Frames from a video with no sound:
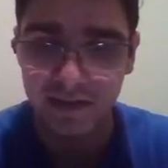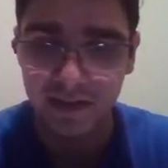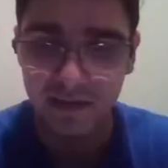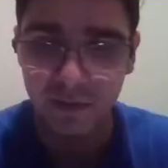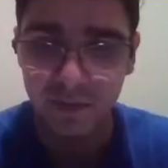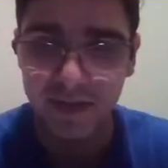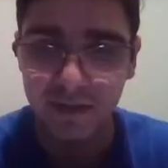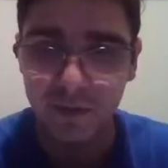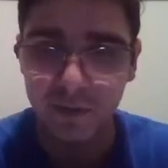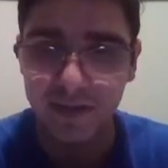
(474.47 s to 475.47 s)
And so we
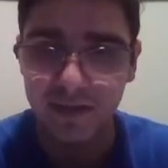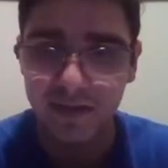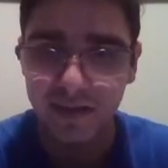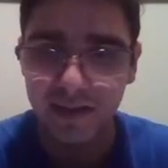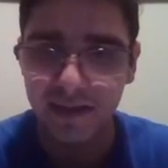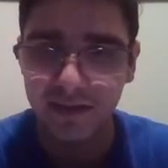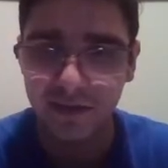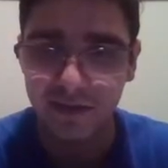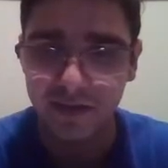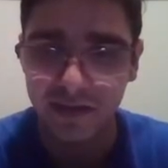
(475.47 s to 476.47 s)
get queenside
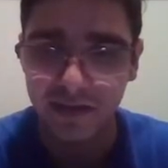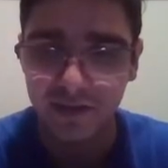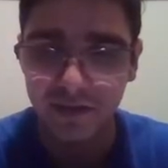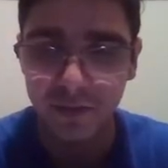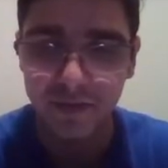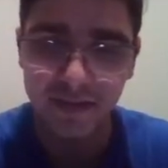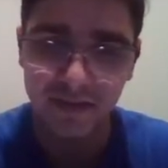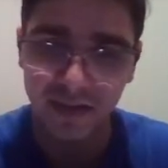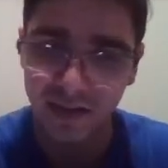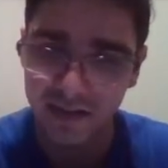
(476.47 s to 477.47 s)
castles, and I was pretty
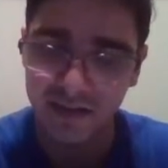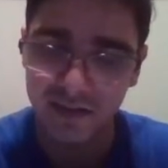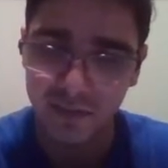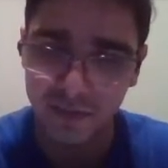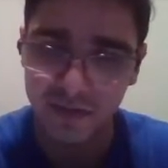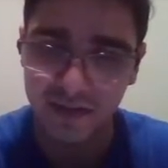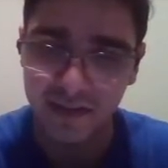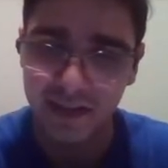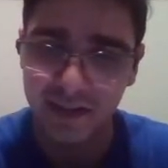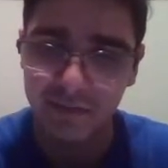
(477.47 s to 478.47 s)
excited at this point of the
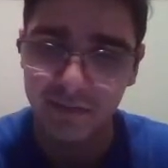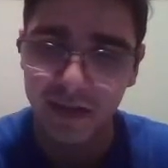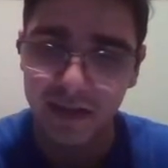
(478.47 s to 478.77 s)
game.